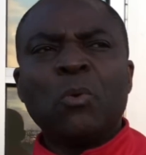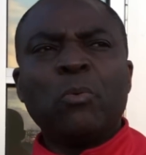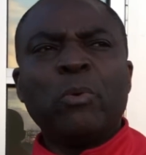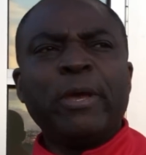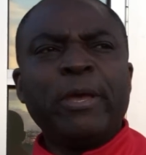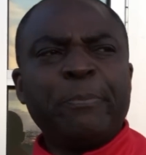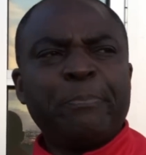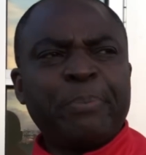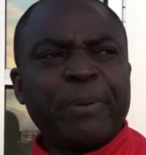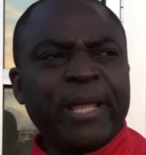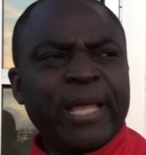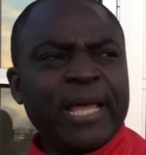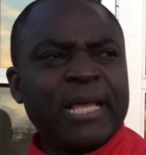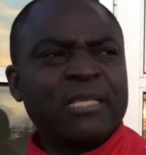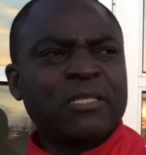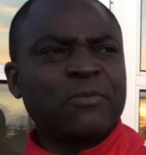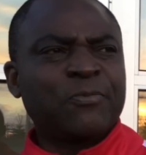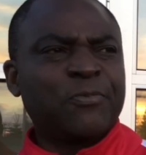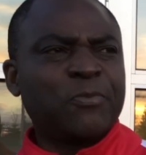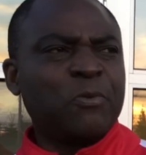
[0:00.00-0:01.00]
where
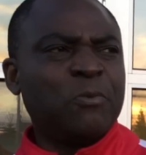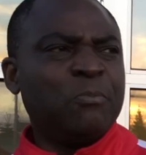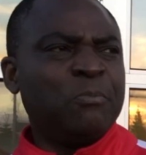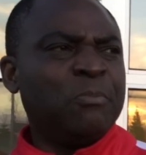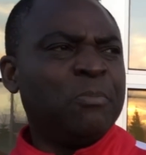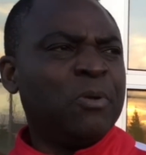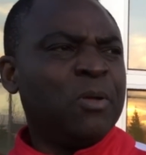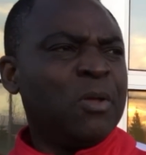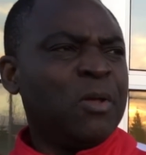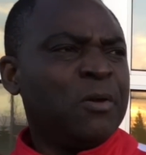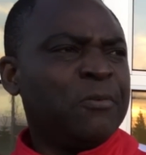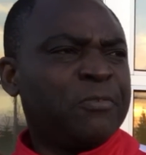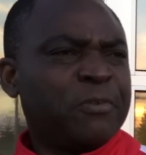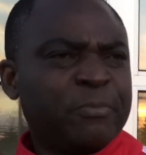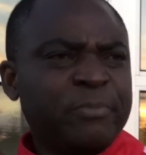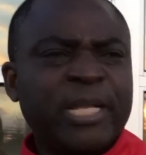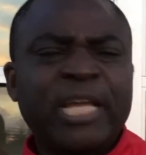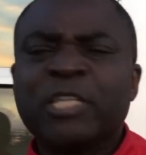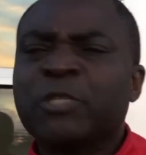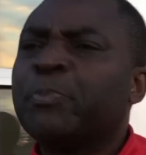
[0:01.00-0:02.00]
players from
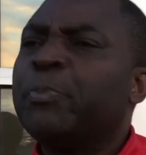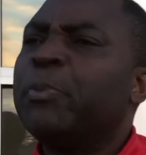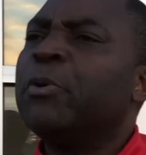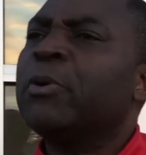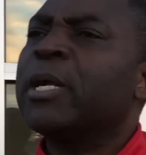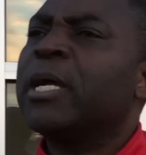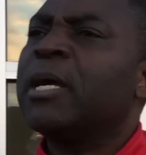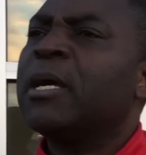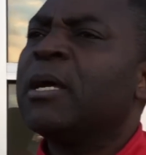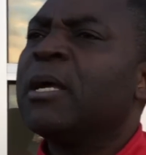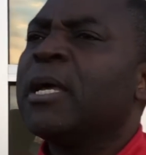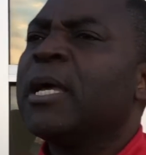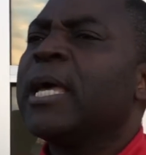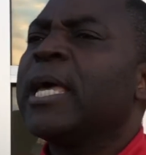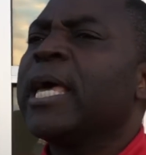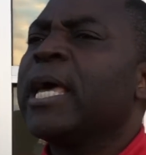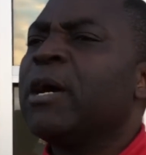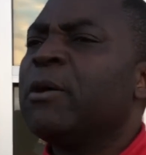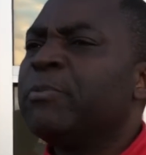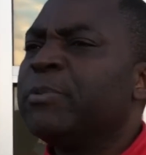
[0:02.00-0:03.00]
diaspora
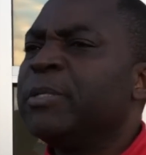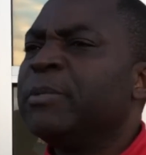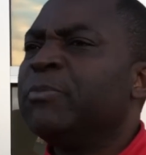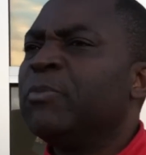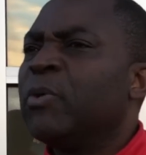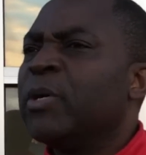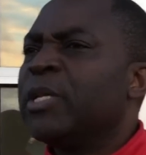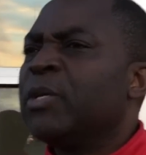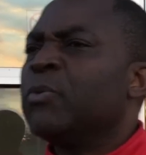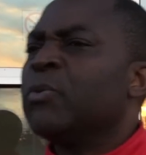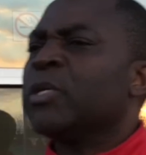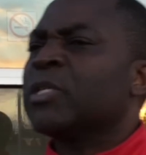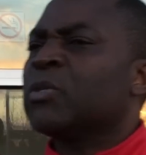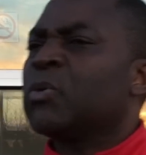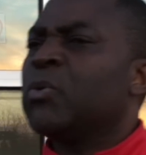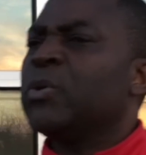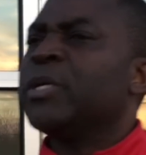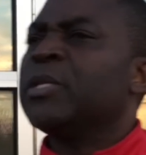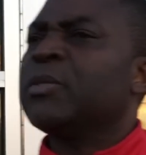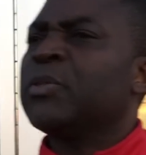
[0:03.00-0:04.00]
helped him when he was
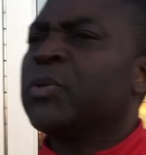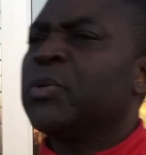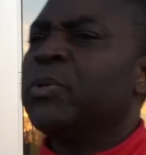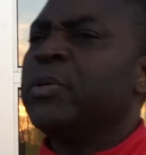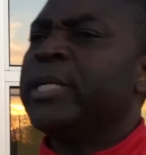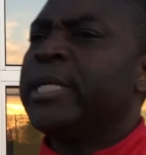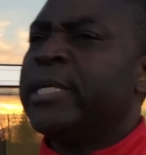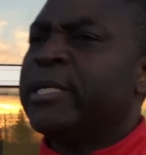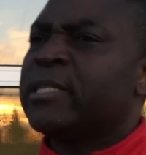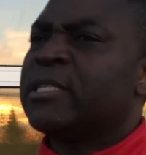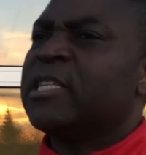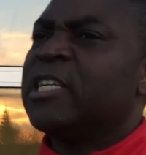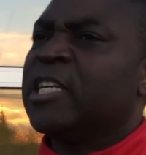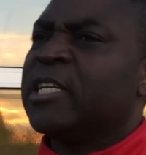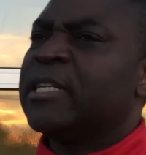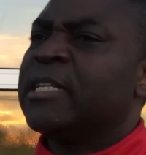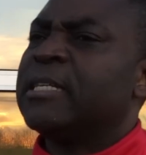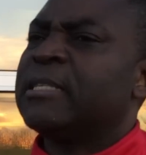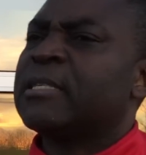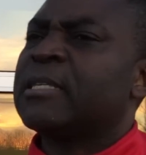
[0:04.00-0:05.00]
going through his
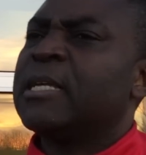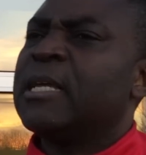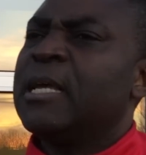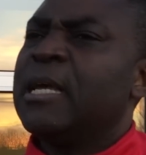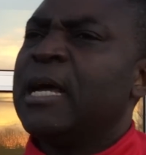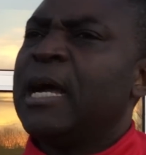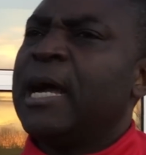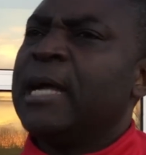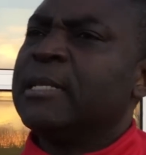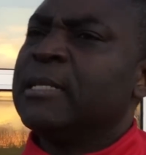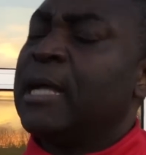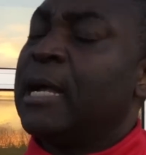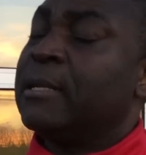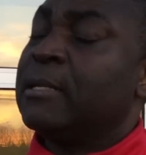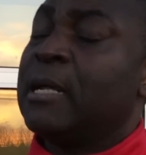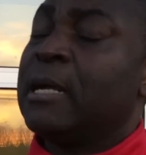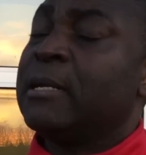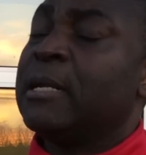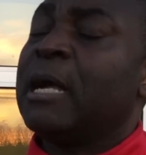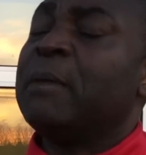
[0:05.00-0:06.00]
sickness. And
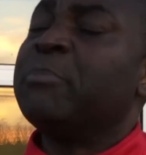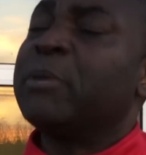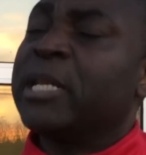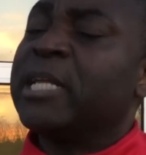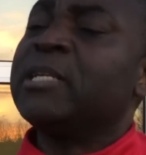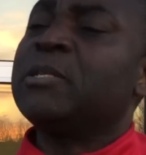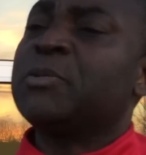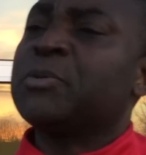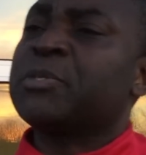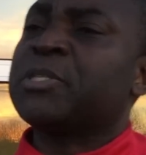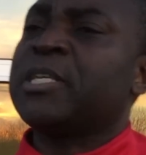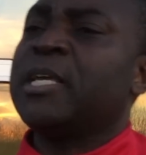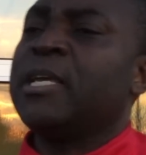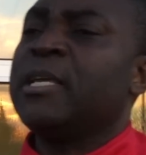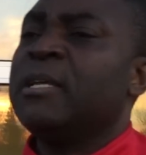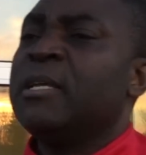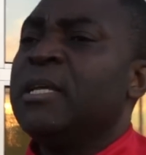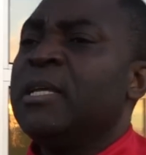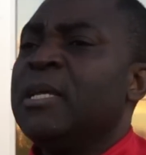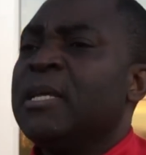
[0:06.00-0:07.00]
I'm glad to
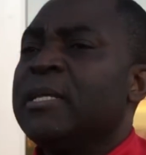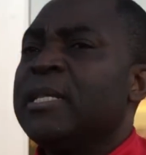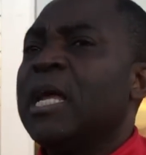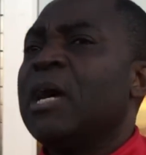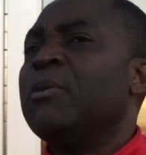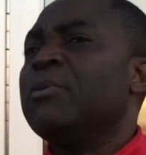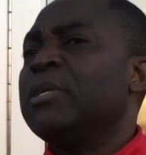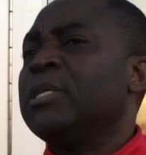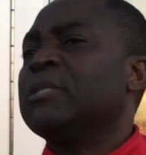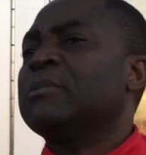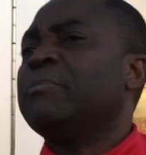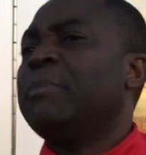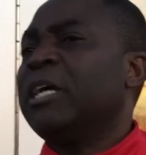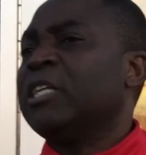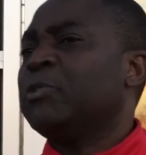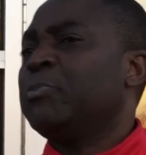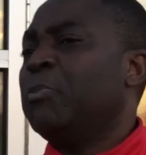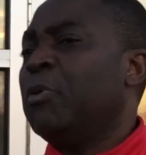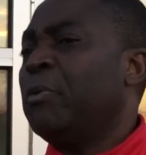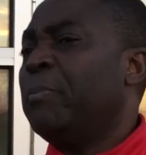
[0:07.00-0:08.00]
say now he's
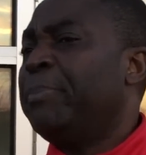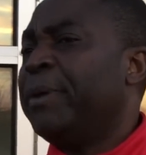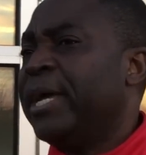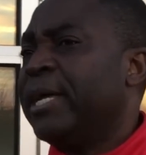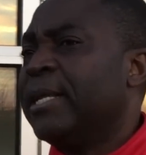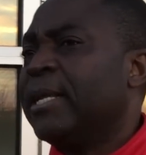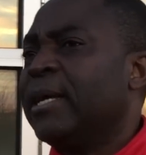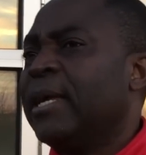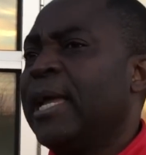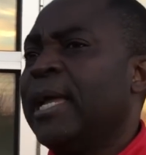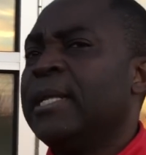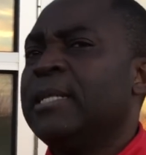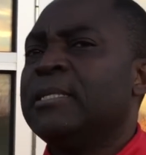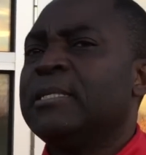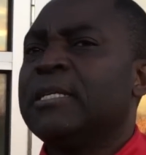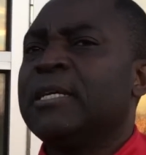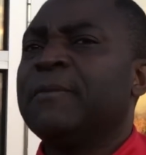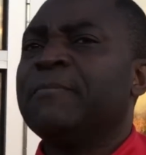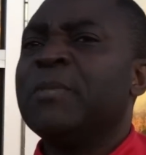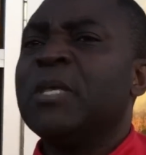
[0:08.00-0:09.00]
much more better,
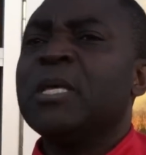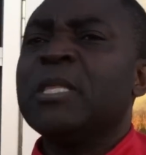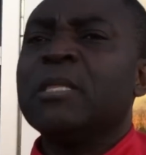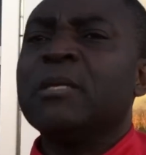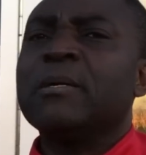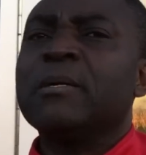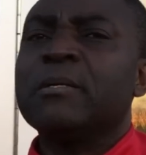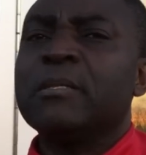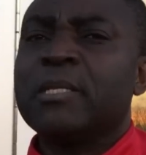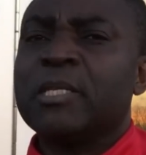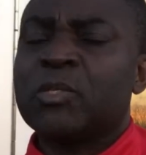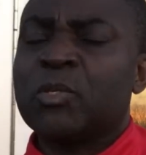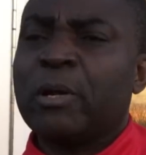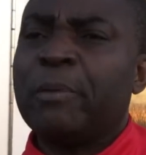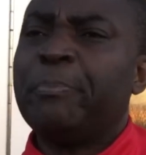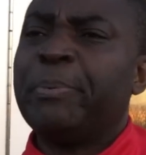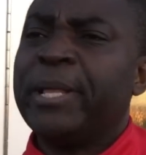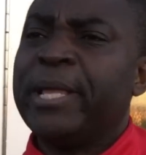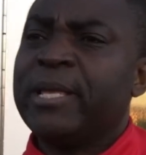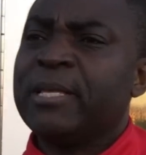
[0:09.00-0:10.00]
and the
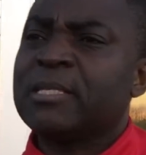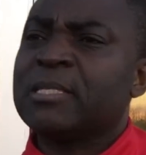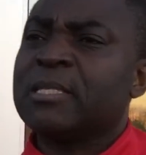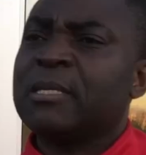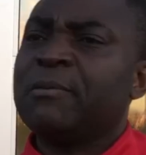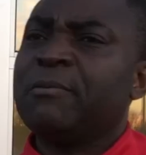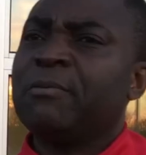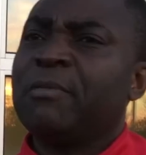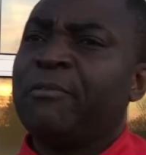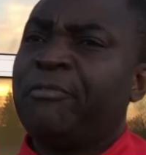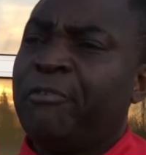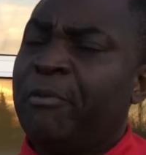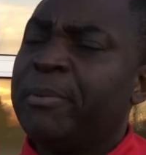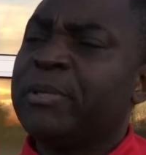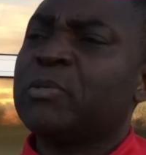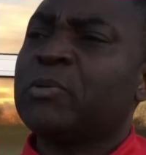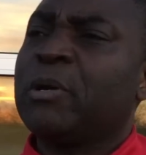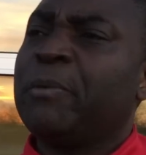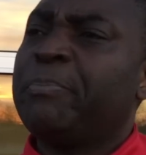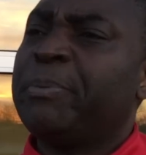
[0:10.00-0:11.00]
soccer players, the former
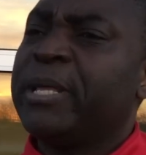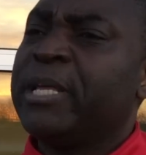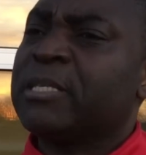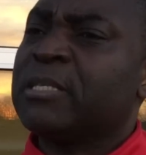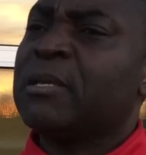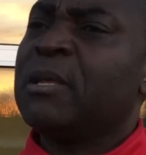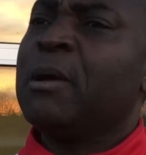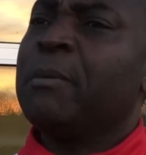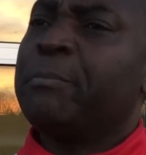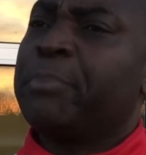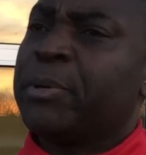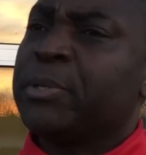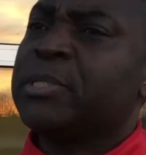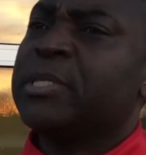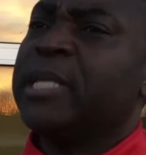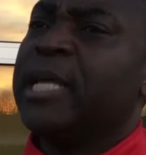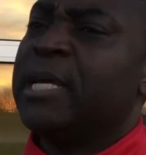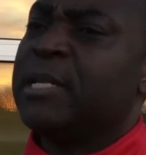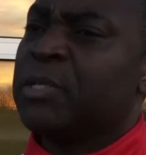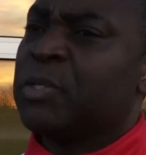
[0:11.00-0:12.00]
soccer players, brought
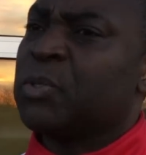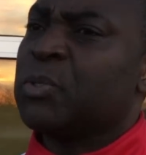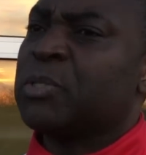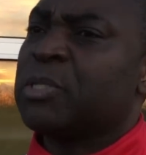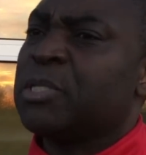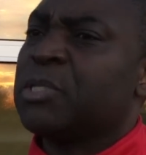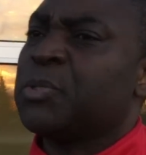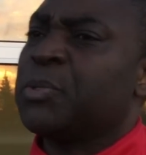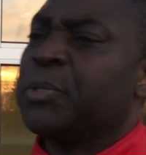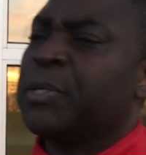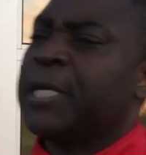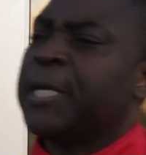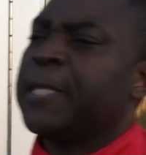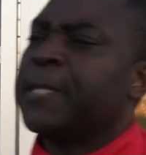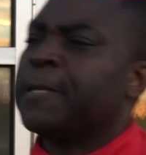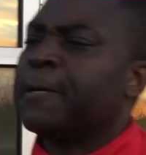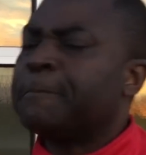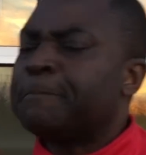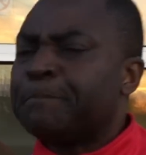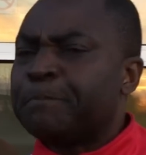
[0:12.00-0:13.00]
their resources
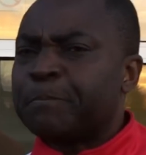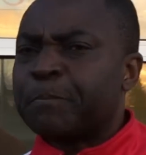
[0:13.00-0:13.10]
together.